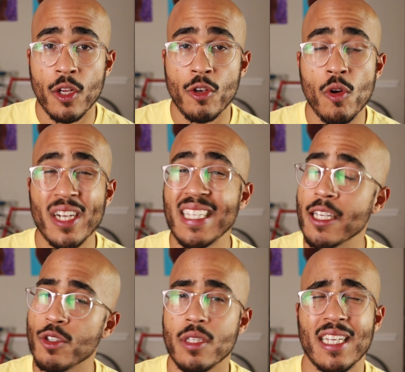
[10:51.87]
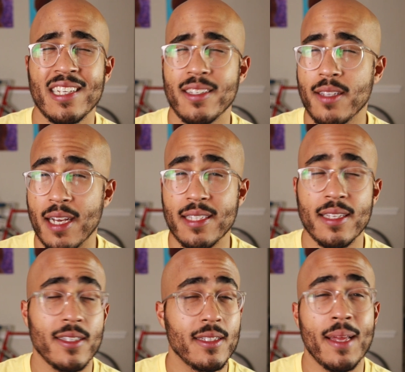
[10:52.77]
nor is he interested in
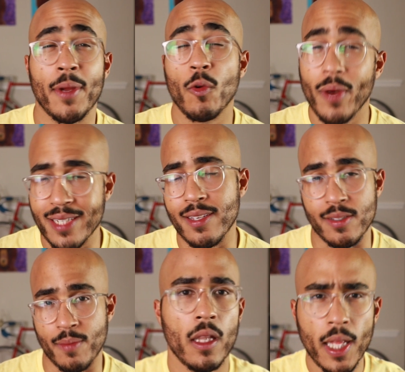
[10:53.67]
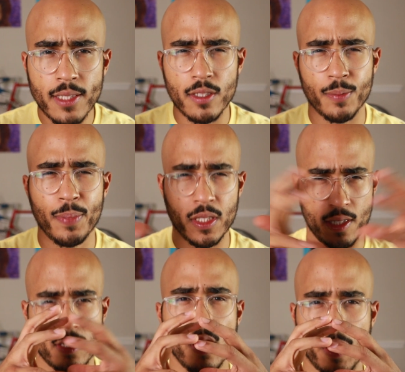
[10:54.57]
discussing systemic racism. Let's put
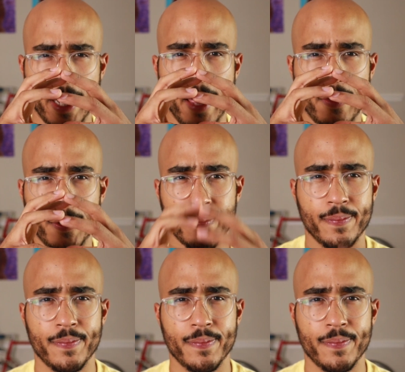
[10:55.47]
this all together.